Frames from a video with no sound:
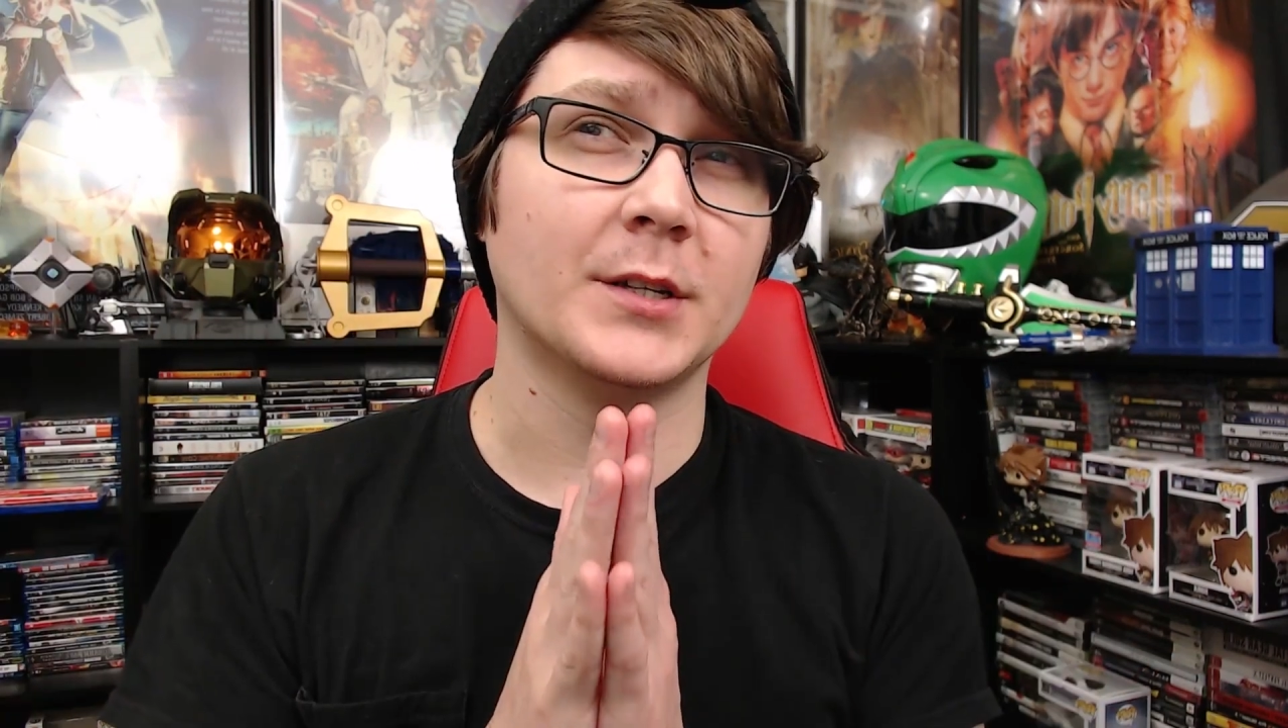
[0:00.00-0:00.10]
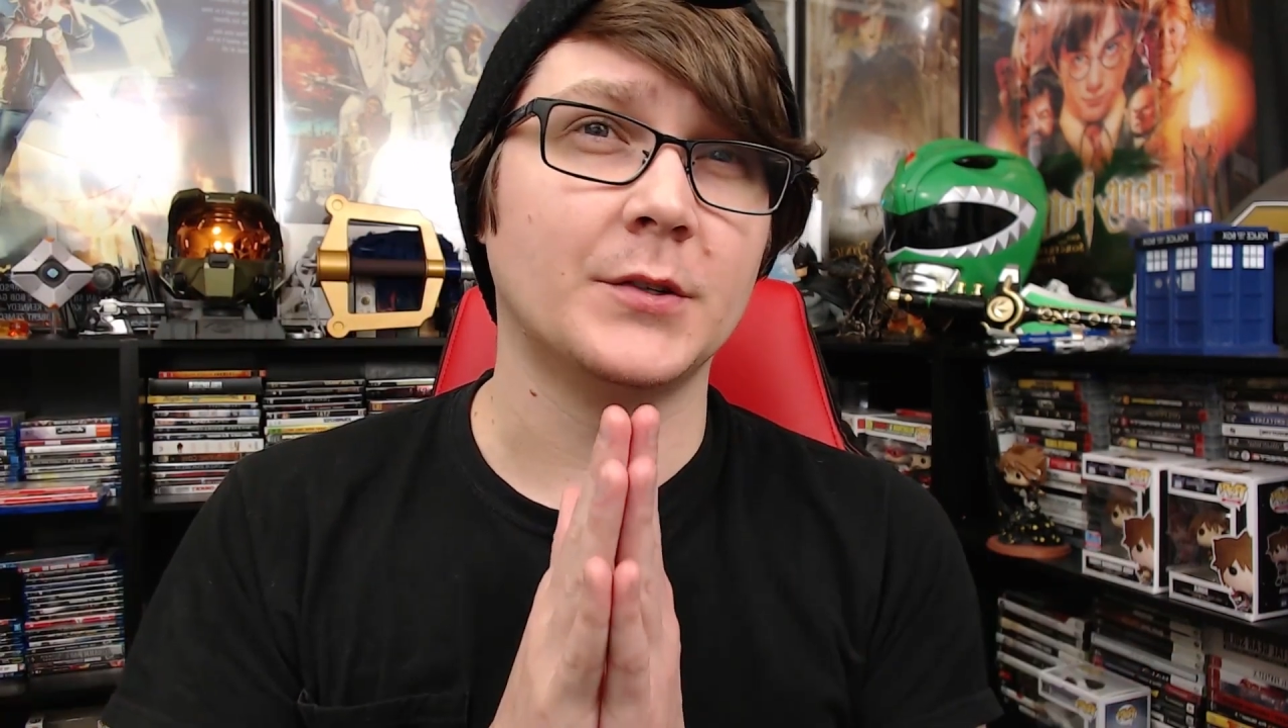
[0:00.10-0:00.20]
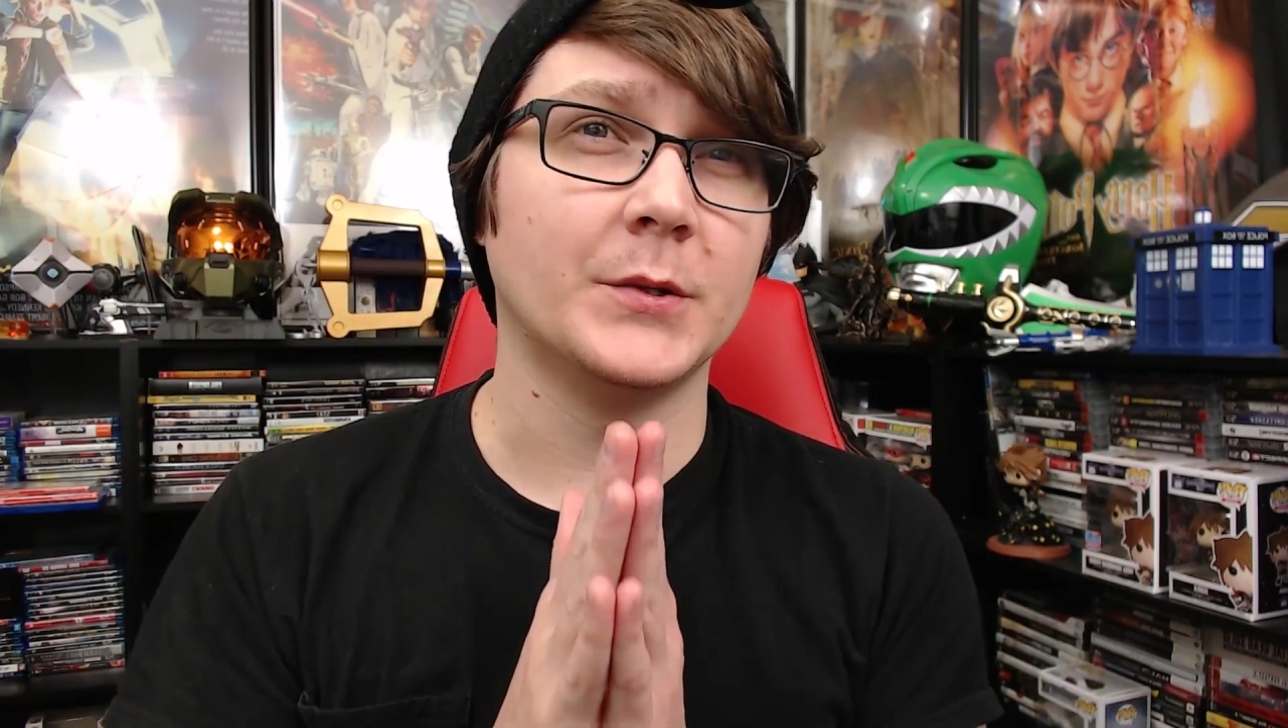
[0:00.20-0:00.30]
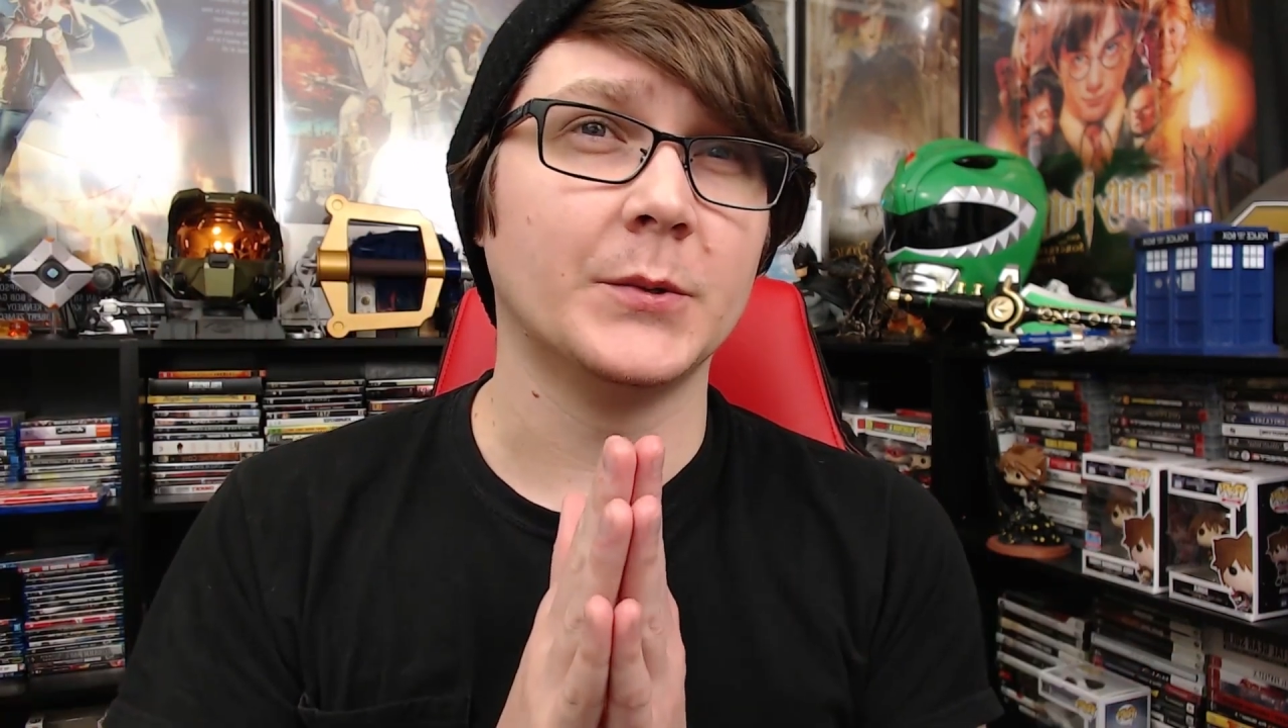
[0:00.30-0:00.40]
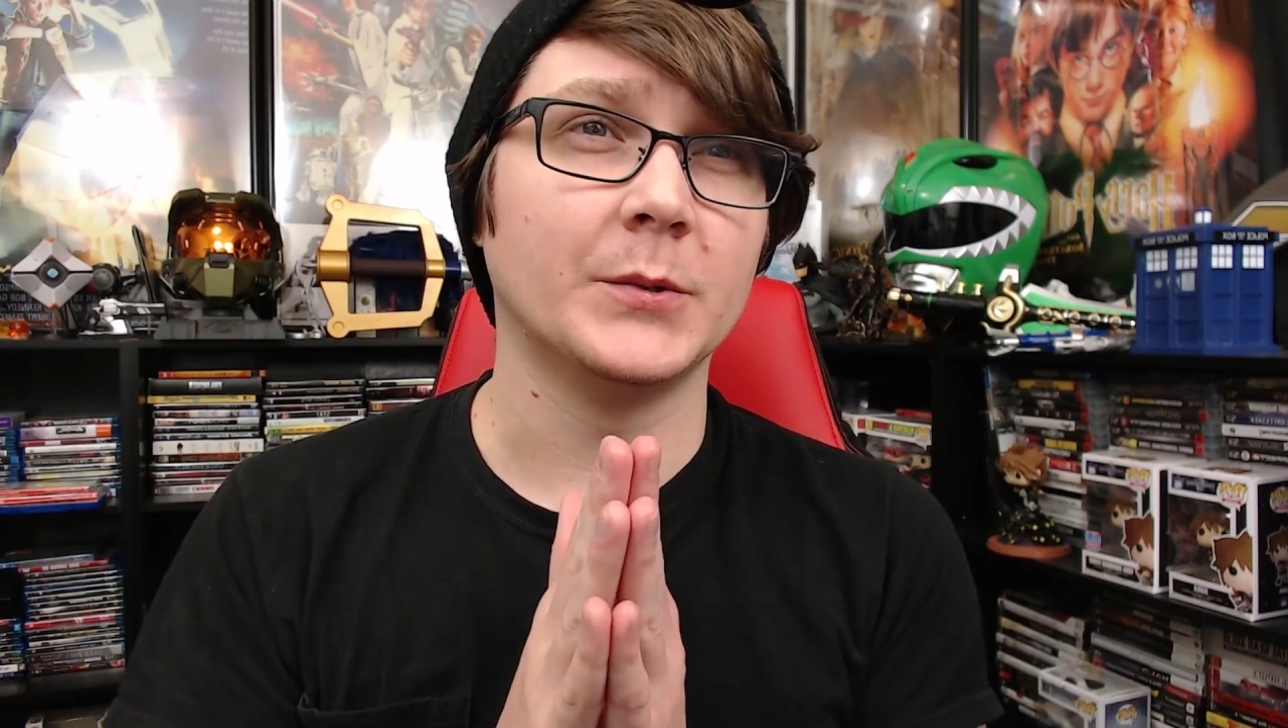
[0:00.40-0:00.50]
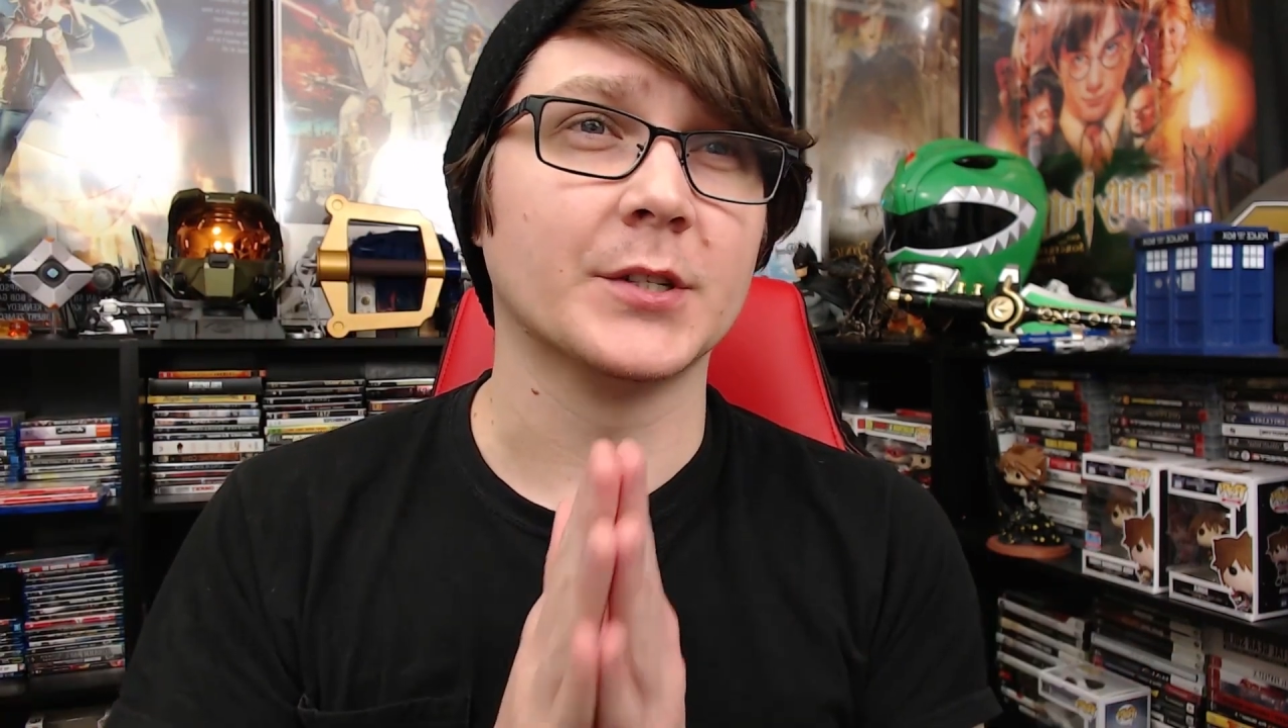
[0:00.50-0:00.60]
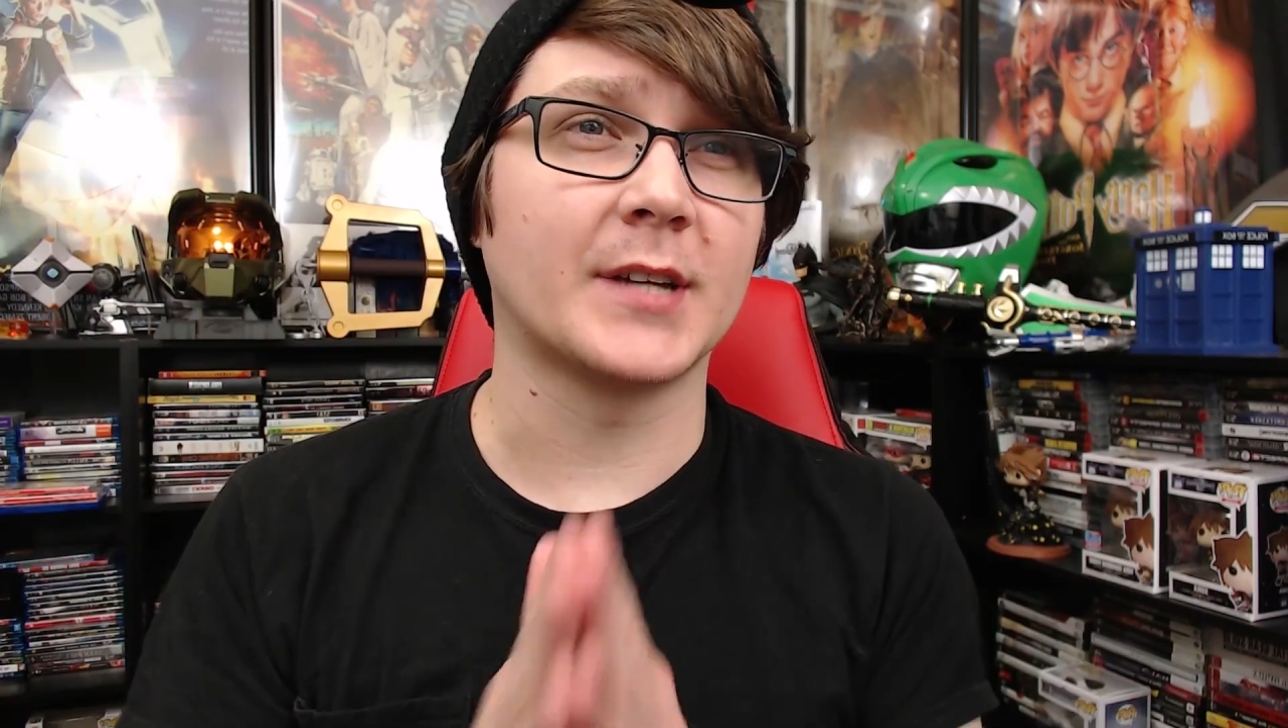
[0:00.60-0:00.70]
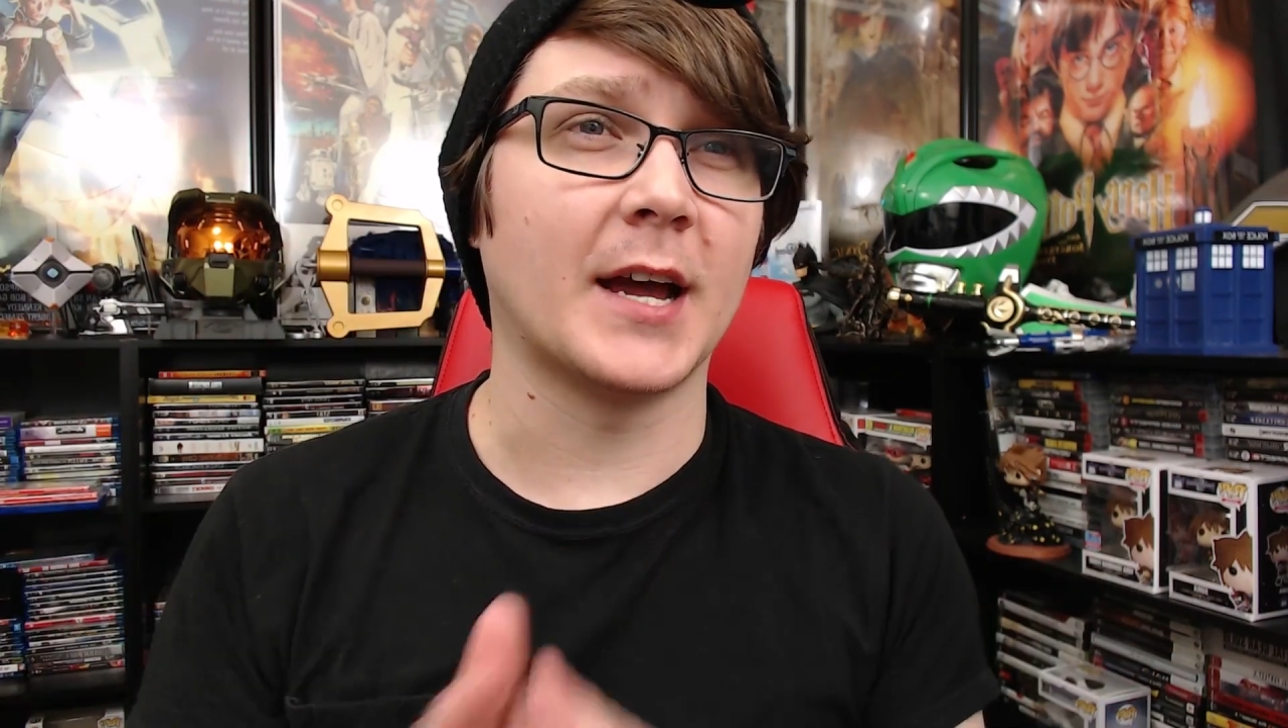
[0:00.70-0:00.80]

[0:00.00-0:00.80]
to do just